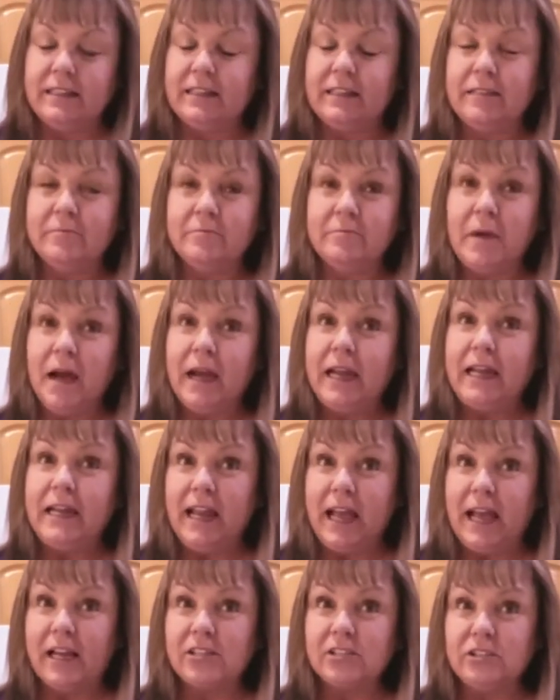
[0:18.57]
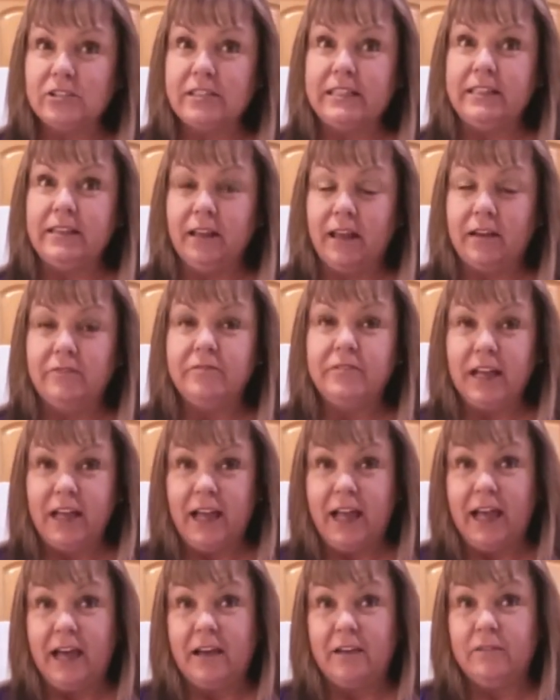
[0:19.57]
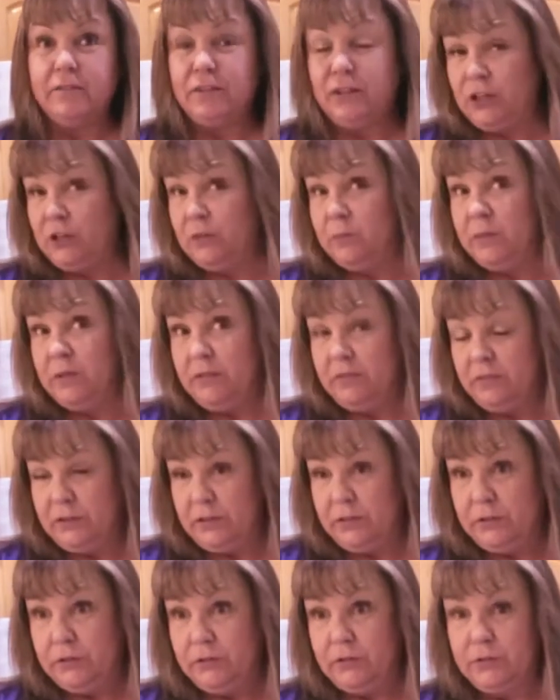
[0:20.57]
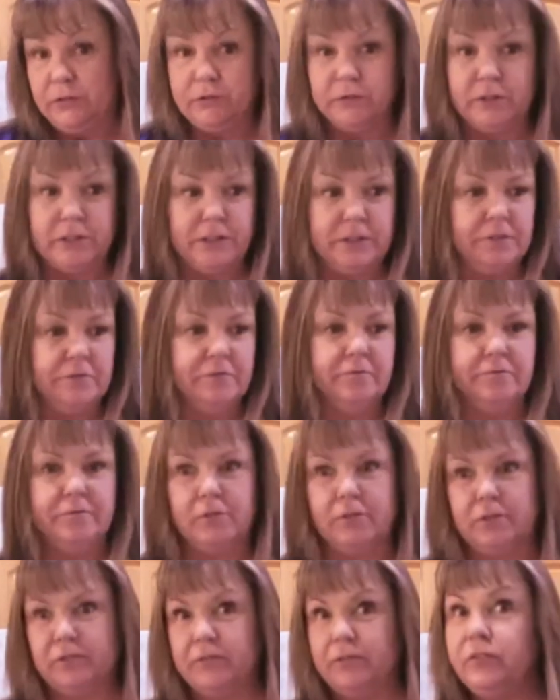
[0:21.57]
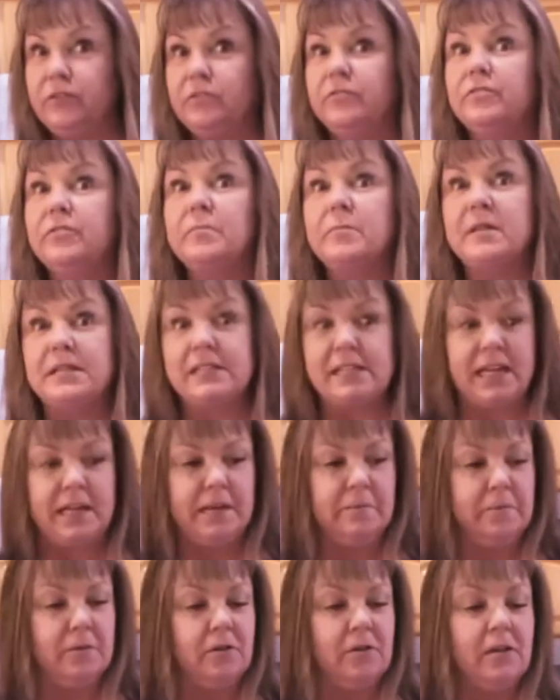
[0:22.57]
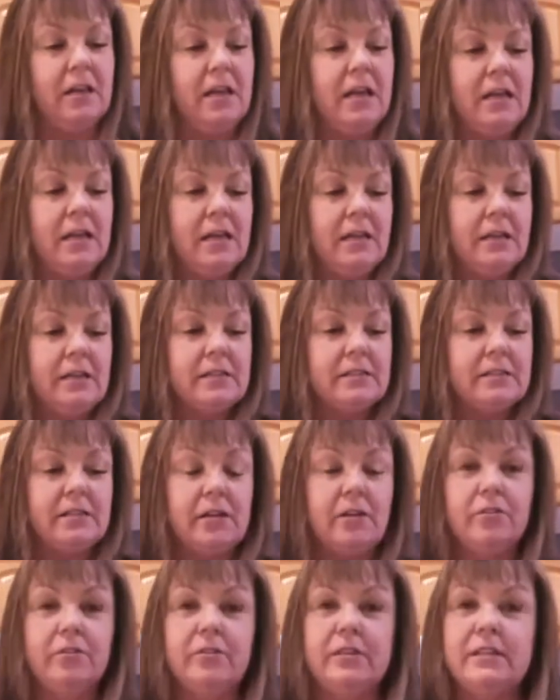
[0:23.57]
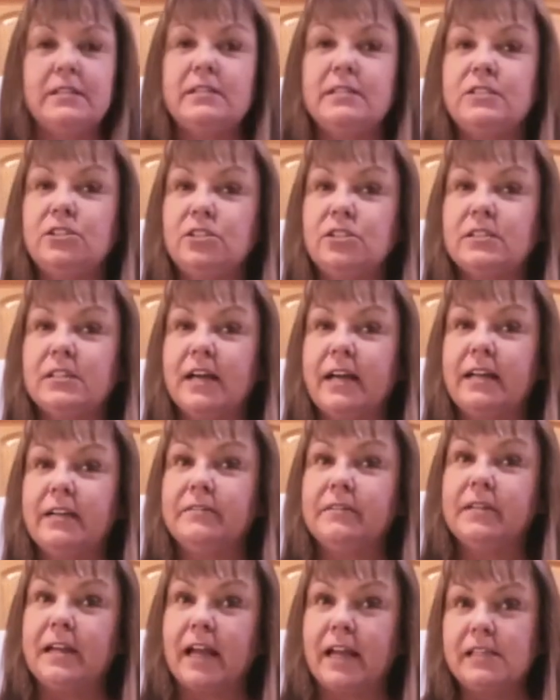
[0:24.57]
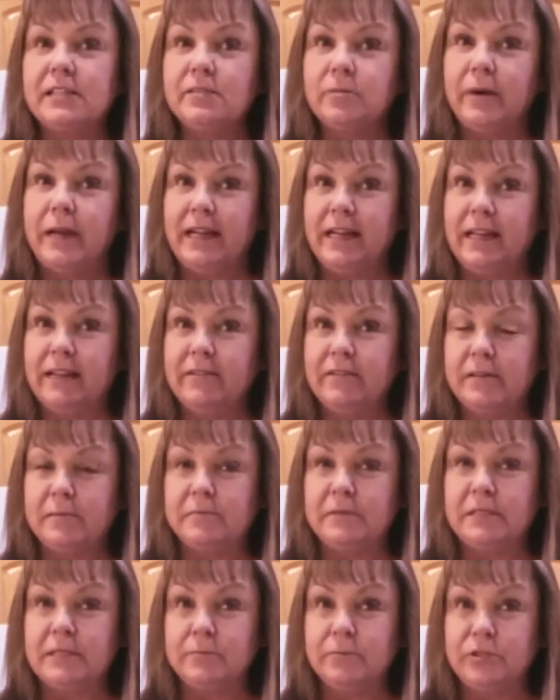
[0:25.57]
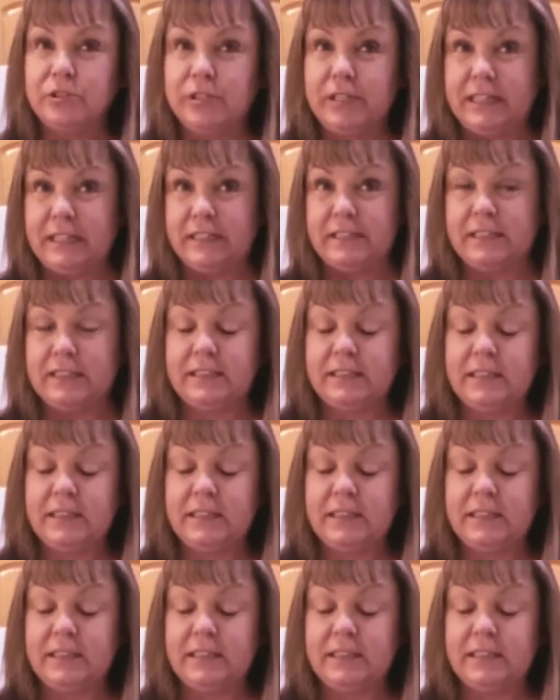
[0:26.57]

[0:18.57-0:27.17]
Mine actually love to have human food or food from the table, so this is just kind of a nice way to give them some treats.